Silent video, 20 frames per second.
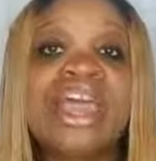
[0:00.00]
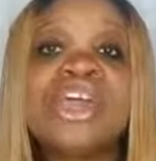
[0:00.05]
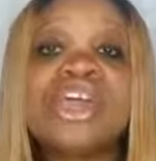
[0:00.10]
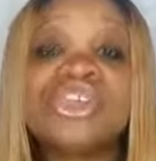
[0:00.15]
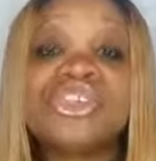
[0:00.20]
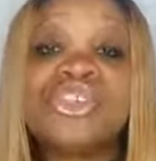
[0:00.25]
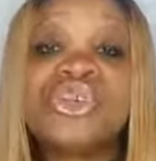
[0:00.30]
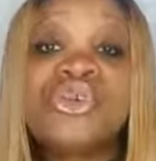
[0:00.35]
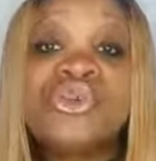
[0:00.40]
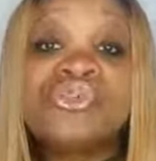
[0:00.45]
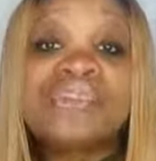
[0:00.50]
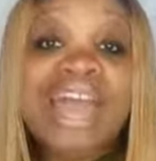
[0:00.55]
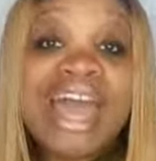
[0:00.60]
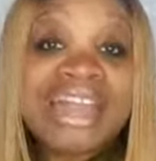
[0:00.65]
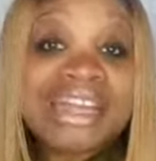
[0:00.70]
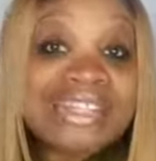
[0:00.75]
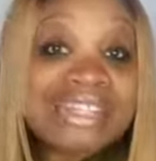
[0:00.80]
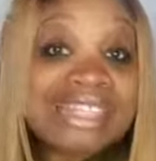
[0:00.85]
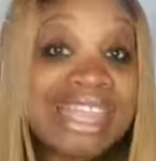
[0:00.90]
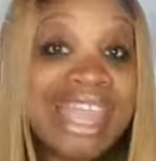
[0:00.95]
You've got
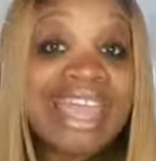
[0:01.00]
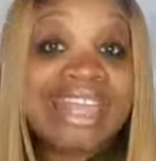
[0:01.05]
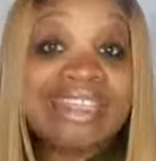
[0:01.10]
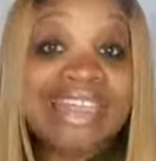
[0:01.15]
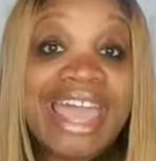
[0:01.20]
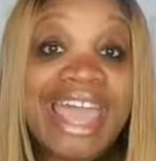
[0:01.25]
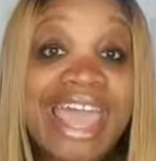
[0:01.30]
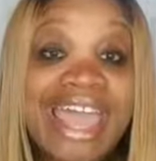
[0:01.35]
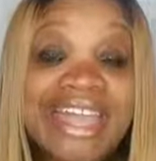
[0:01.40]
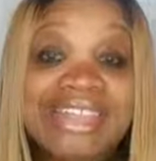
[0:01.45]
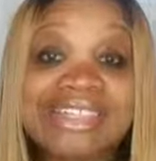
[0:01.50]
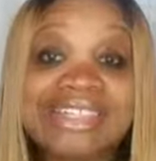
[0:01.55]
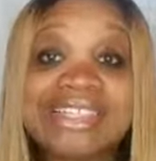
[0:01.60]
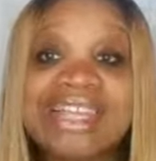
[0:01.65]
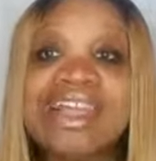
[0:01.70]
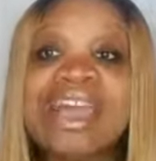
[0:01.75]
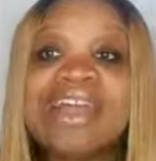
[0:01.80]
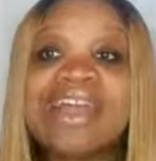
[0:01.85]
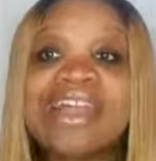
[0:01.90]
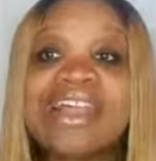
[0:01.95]
to take the exit.
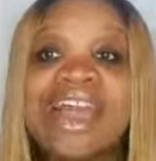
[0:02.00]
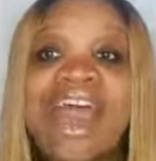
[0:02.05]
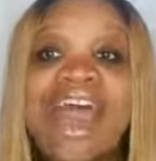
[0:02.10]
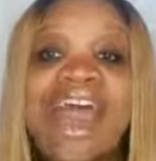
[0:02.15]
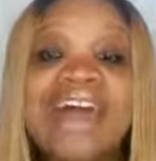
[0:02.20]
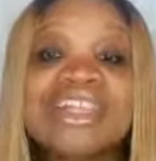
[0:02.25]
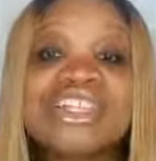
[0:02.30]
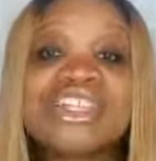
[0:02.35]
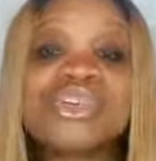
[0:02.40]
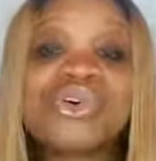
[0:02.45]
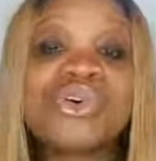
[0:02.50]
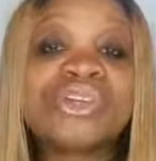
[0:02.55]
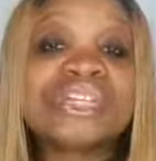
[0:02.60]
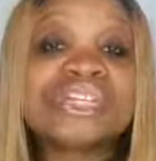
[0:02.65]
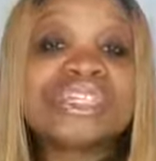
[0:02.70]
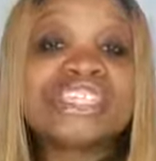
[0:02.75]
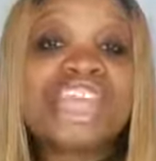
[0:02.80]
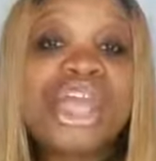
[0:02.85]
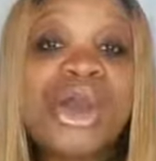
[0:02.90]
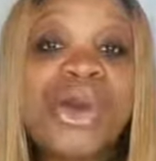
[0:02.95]
God is going to
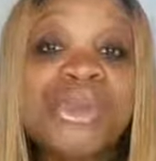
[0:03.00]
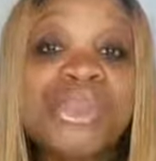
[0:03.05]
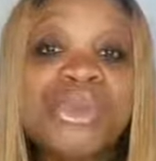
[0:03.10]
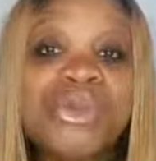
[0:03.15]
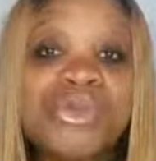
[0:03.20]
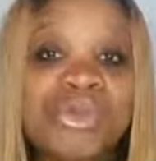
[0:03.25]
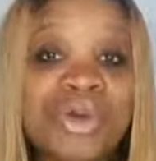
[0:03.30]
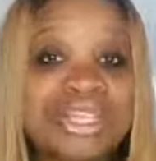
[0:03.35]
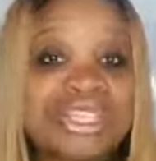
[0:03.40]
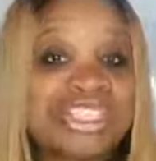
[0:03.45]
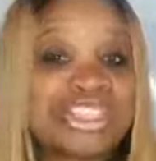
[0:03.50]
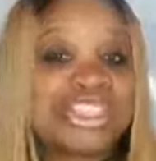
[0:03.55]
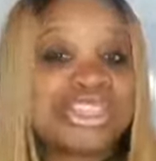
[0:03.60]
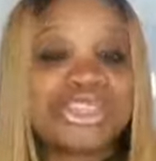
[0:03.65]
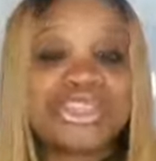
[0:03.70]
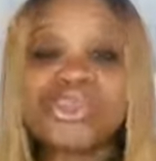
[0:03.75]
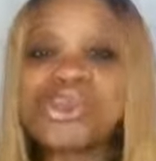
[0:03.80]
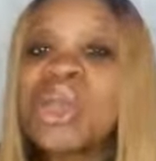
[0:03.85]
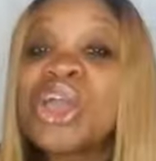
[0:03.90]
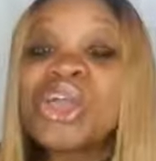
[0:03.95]
tell you what to
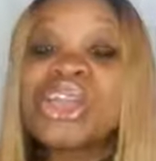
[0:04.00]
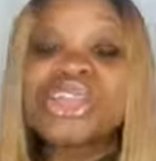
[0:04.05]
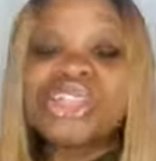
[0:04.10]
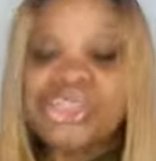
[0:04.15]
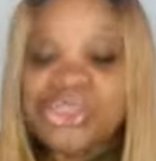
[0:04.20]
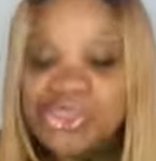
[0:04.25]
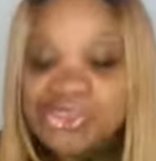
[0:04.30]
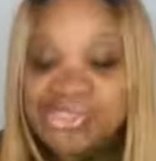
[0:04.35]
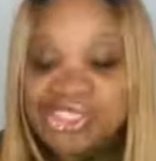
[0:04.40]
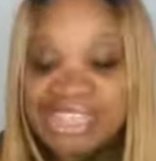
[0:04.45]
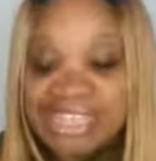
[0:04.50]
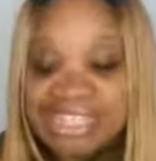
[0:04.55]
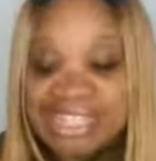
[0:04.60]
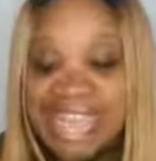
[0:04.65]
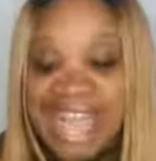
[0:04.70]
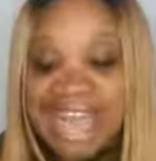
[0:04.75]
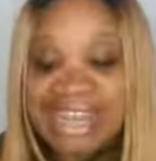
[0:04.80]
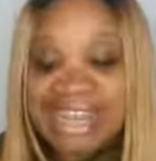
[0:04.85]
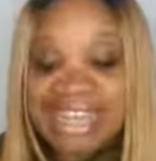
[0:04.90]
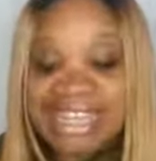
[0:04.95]
do. You've just
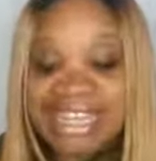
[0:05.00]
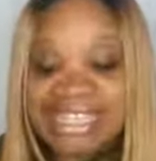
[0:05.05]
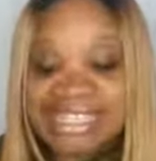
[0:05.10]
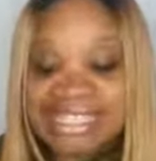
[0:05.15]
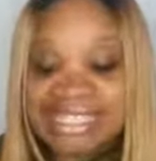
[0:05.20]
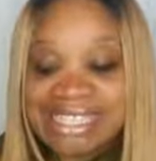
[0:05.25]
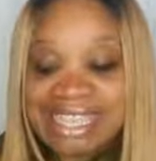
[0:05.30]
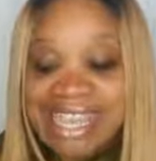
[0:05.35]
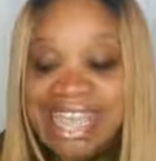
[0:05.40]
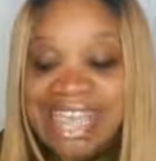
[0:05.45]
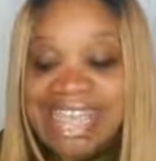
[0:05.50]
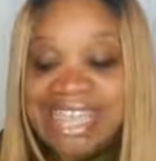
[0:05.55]
got to listen.